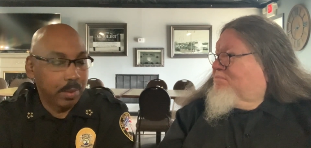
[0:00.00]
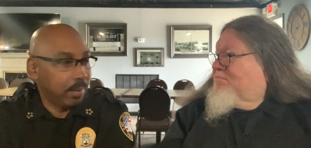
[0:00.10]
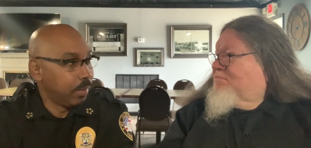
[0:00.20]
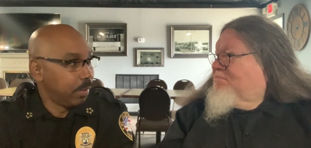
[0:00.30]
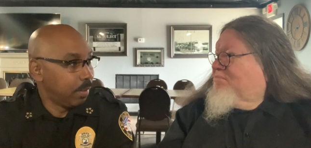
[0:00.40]
Speaker 1: it
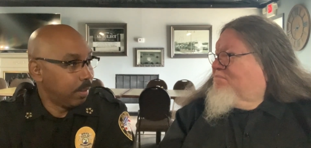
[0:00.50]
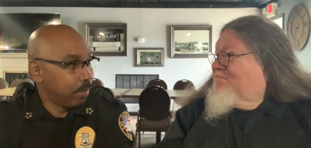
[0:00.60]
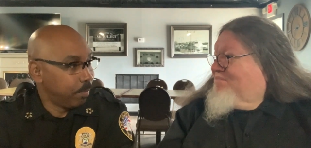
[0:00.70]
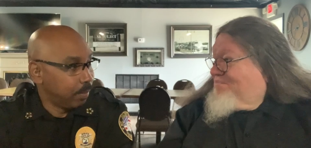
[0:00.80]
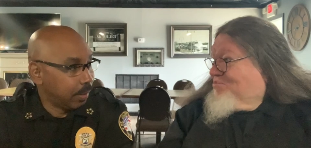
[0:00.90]

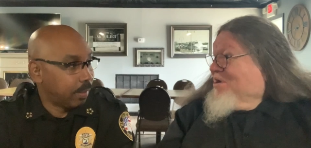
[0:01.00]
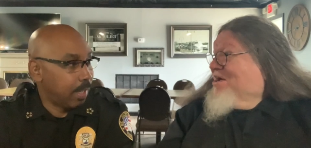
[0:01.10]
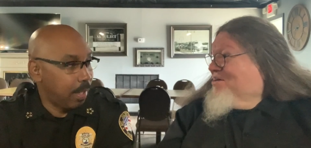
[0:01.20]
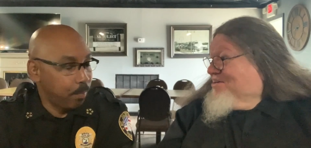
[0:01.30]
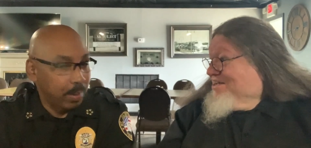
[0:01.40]
when the
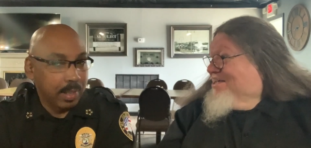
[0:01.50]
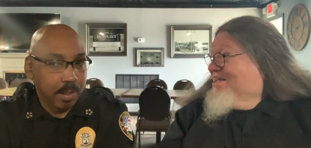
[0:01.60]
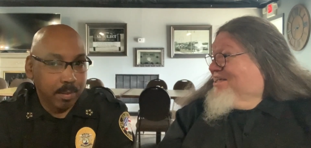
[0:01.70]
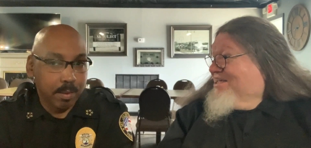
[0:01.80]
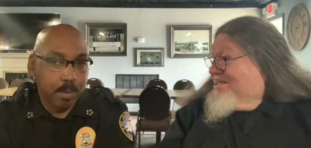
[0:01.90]
wow. time we
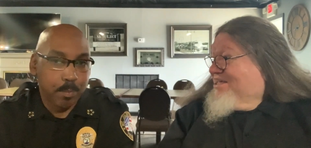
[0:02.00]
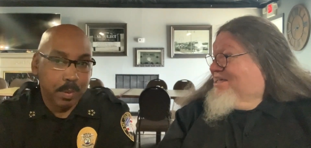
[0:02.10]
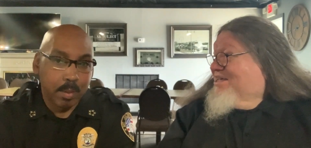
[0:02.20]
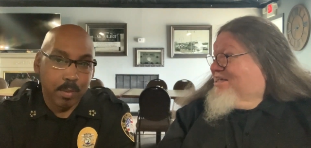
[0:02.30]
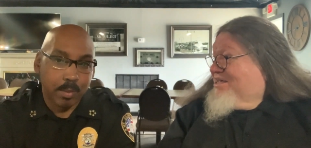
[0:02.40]
got there.
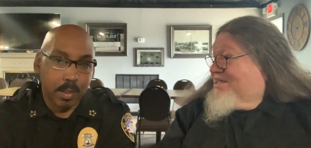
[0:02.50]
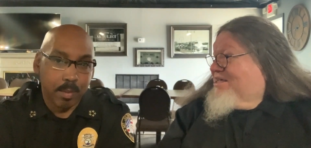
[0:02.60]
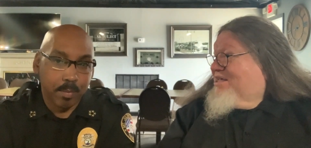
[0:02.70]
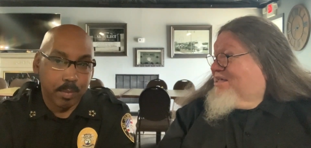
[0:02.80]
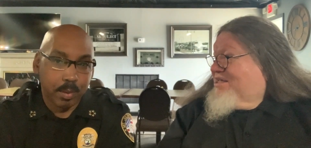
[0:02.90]
Because
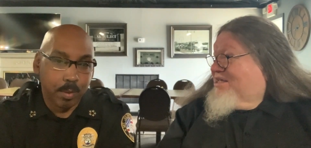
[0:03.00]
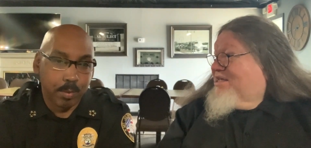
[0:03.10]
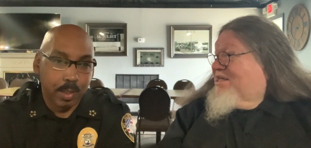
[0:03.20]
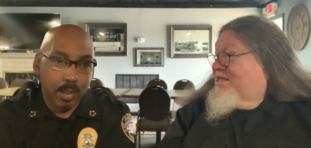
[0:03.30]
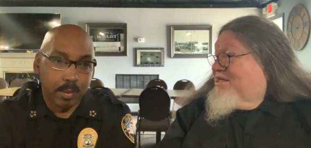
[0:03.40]
uh, for
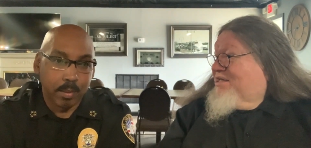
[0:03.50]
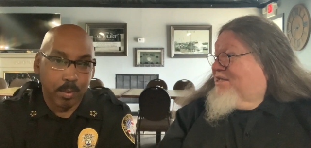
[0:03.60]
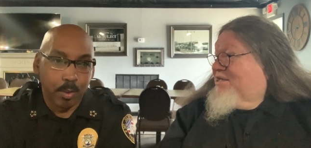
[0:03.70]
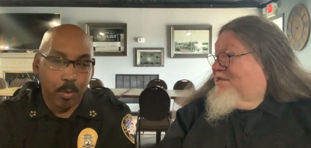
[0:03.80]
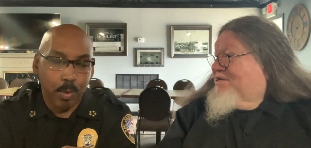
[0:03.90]
those that
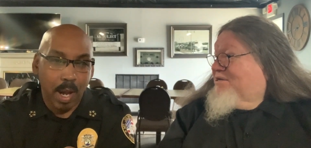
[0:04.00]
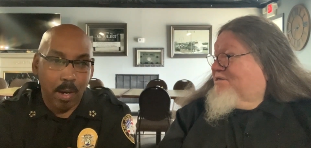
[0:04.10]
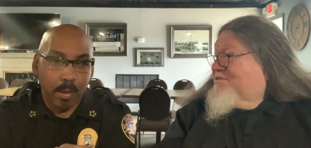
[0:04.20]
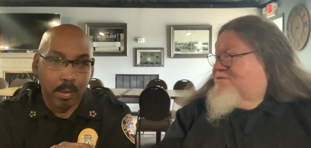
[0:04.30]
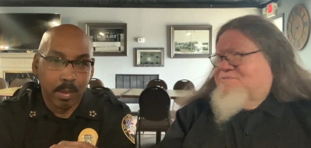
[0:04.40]
don't know,
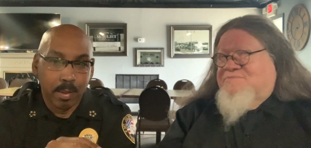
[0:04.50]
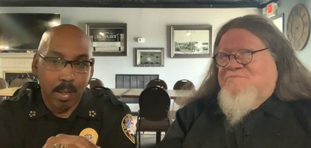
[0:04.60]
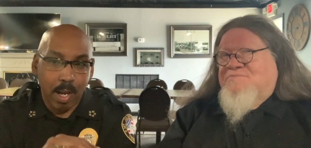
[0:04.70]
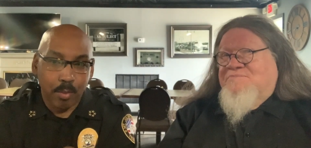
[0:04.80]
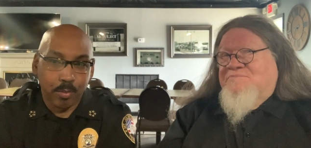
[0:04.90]
our
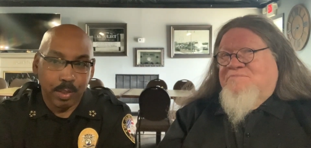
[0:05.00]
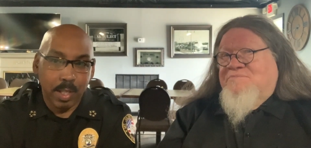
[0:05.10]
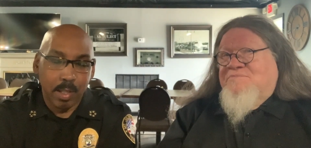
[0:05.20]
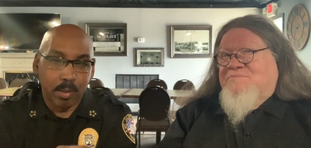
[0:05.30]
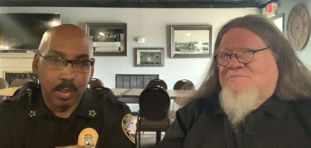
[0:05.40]
our
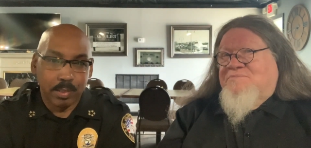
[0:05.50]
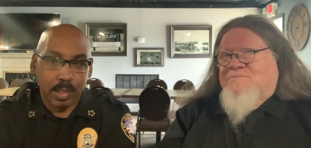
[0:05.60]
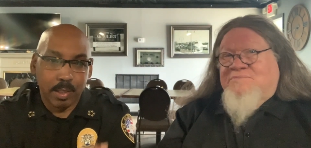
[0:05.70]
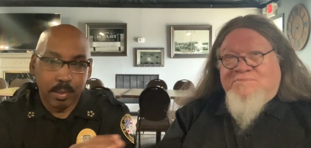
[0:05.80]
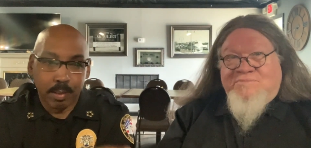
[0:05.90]
jail is
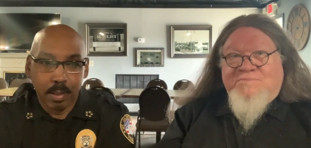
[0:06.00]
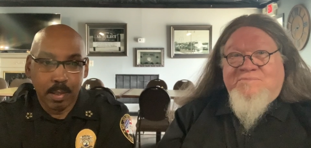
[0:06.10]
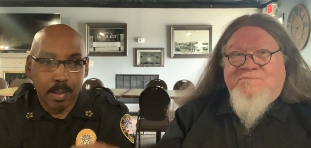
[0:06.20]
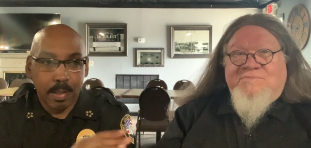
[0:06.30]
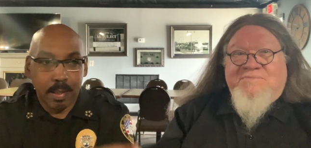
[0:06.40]
in
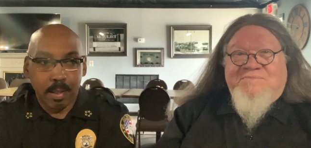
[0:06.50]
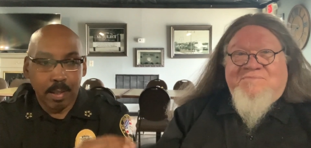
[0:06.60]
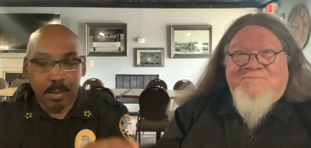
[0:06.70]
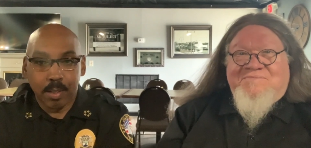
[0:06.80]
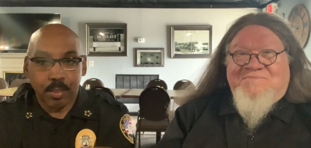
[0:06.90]
uh,
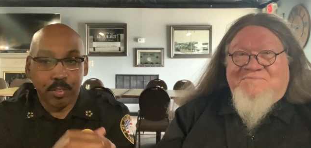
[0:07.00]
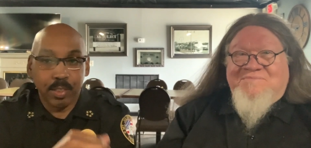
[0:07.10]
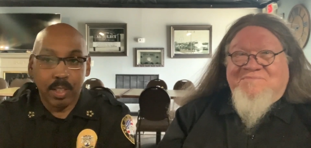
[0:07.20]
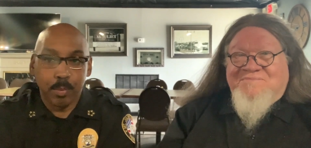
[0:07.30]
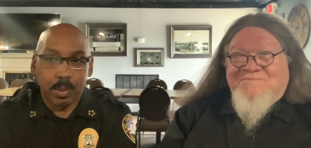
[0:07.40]
another
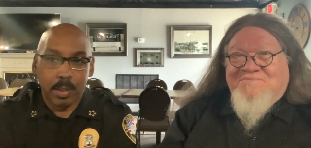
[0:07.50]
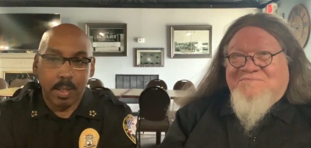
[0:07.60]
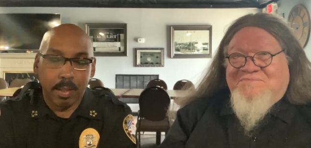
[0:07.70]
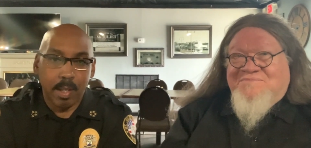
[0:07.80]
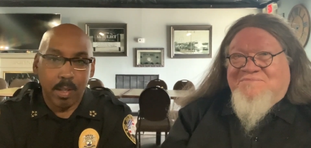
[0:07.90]
city within
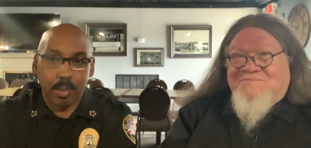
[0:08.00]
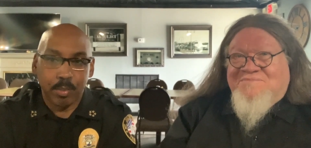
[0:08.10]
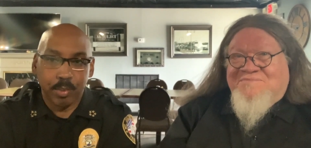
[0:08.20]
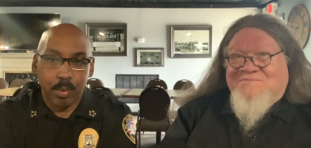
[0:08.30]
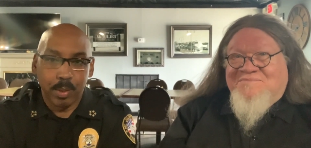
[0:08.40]
our
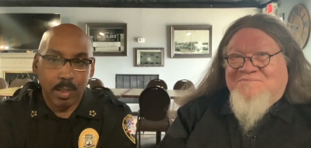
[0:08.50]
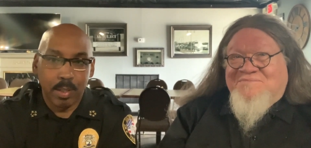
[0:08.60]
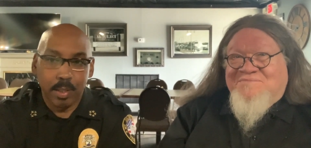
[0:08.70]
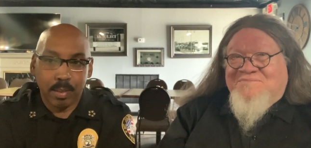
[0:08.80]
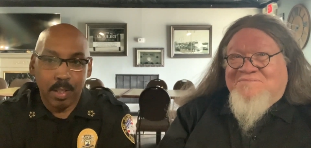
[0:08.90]
county, so it,
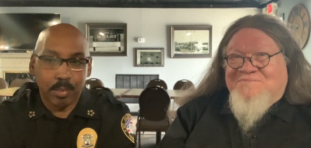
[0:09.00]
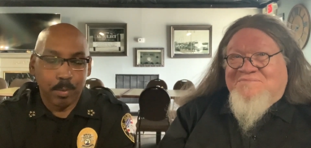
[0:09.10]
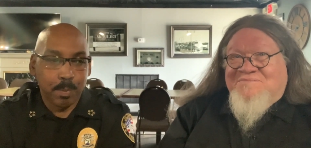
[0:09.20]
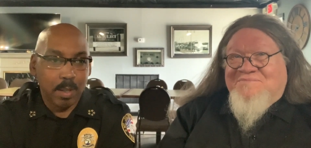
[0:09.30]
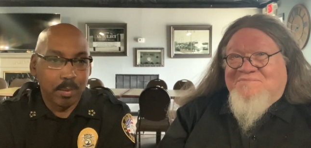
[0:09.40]
it takes
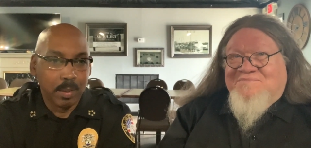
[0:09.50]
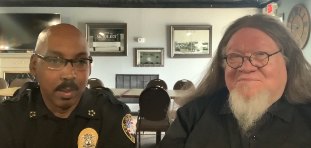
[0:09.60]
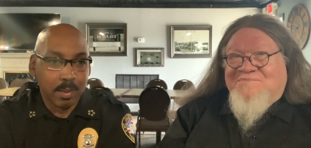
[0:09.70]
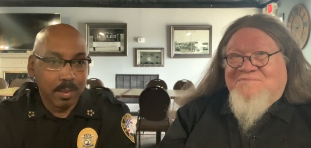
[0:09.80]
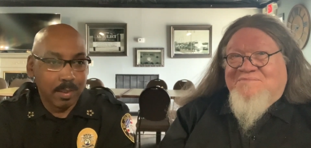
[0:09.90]
about
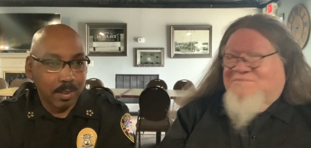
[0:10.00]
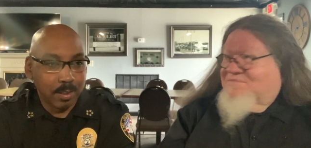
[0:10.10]
uh,